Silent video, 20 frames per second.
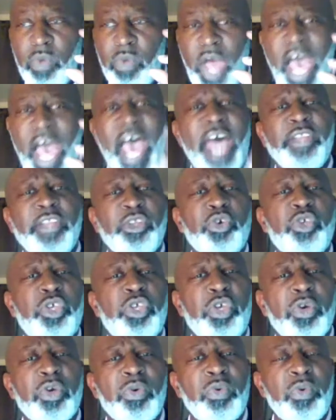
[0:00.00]
how do
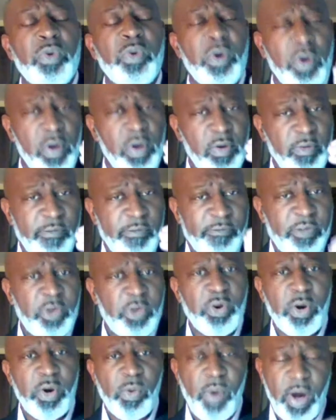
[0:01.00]
you
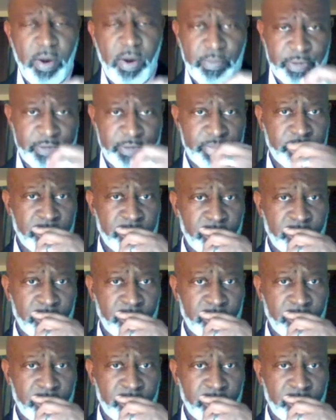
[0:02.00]
view a woman?